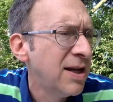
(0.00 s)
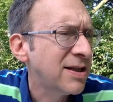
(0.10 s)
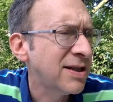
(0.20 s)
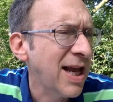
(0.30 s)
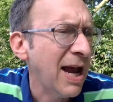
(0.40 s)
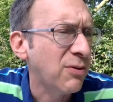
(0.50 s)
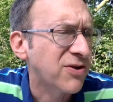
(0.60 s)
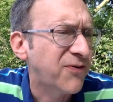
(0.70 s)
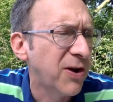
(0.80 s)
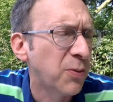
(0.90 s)
Tendai
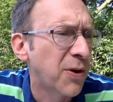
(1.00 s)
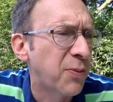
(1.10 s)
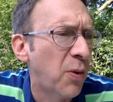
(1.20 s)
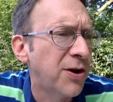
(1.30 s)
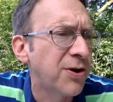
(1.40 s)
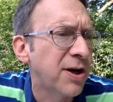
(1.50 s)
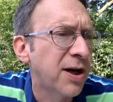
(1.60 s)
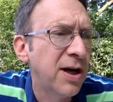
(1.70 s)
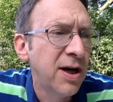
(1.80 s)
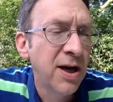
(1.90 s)
was filled with wonder.
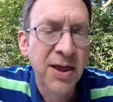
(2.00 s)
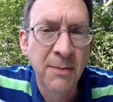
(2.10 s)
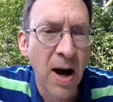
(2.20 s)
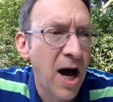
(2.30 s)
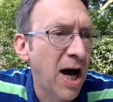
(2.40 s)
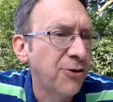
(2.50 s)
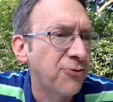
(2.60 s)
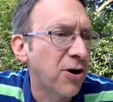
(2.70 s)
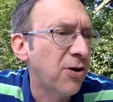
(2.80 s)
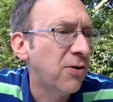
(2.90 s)
The
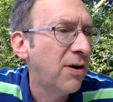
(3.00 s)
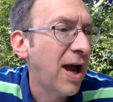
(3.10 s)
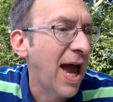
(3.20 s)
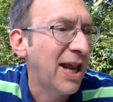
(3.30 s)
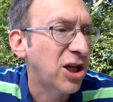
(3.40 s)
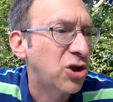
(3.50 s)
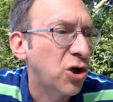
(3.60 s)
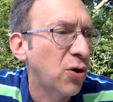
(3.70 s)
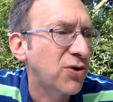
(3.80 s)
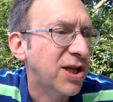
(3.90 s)
Mahandro, and it
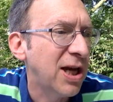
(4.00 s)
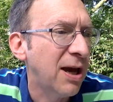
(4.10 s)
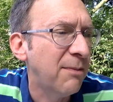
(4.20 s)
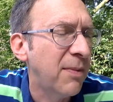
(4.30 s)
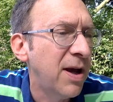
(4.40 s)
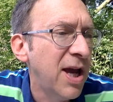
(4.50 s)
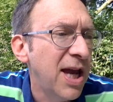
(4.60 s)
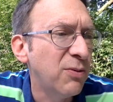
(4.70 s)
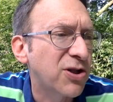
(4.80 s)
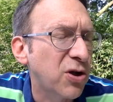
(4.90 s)
chose him.
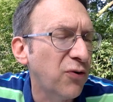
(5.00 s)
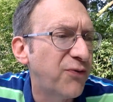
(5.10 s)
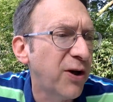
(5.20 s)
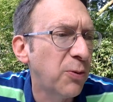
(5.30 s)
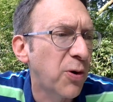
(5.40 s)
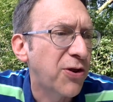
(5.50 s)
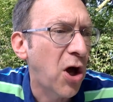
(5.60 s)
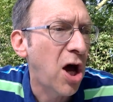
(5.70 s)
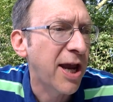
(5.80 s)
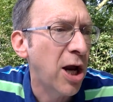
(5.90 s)
He was so filled with
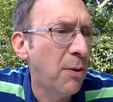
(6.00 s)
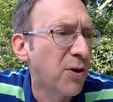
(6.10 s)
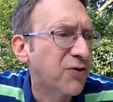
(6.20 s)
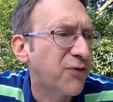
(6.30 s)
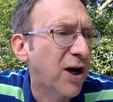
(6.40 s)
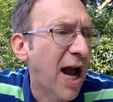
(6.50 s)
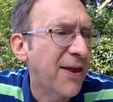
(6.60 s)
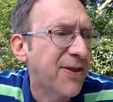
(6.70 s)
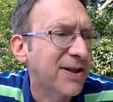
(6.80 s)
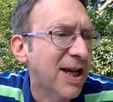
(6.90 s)
awe, he almost
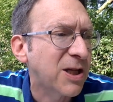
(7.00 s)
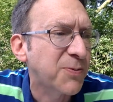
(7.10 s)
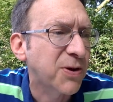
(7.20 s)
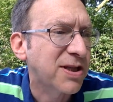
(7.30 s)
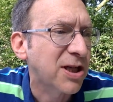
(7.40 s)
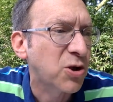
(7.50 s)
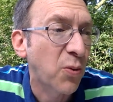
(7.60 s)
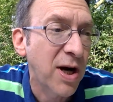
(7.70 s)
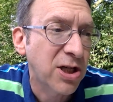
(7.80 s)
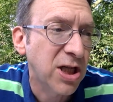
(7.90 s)
forgot the desperate
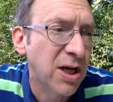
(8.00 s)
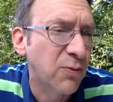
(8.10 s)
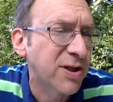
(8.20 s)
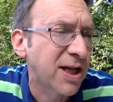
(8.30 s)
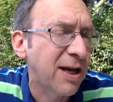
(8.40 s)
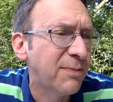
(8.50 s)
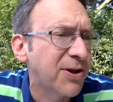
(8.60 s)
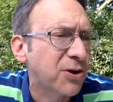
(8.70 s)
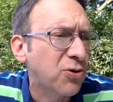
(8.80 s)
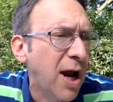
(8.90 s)
situation he was in,
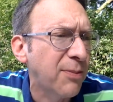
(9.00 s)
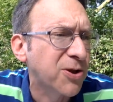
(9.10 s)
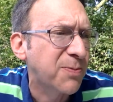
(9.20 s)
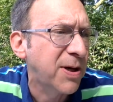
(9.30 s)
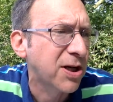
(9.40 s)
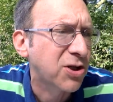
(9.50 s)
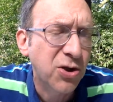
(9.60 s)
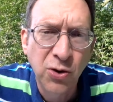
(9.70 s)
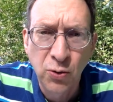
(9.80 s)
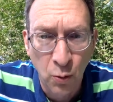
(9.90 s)
but the tribal spirit
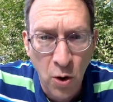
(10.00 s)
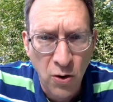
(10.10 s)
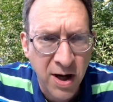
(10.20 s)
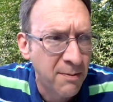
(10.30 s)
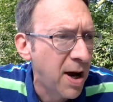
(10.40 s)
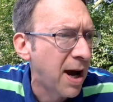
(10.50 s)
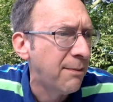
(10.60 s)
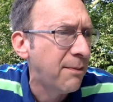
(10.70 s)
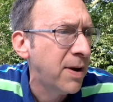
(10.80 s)
soon woke him up.